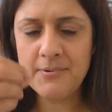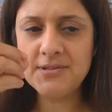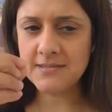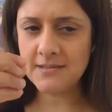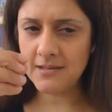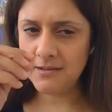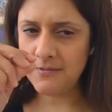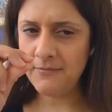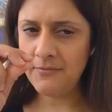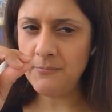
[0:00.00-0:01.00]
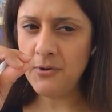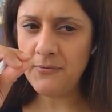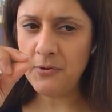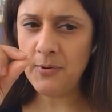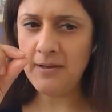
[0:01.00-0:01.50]
But just if you move
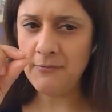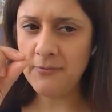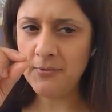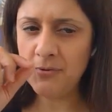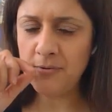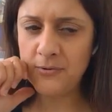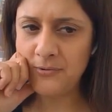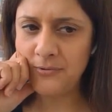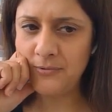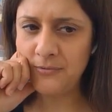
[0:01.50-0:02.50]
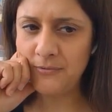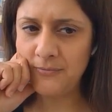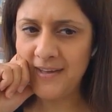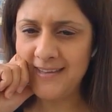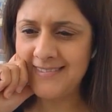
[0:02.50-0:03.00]
it away from your
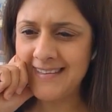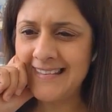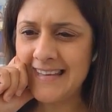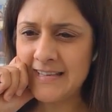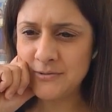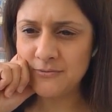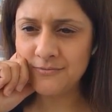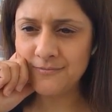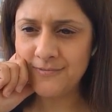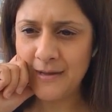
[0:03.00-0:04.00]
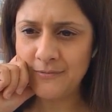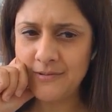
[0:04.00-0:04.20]
face a little. Can you hear me now?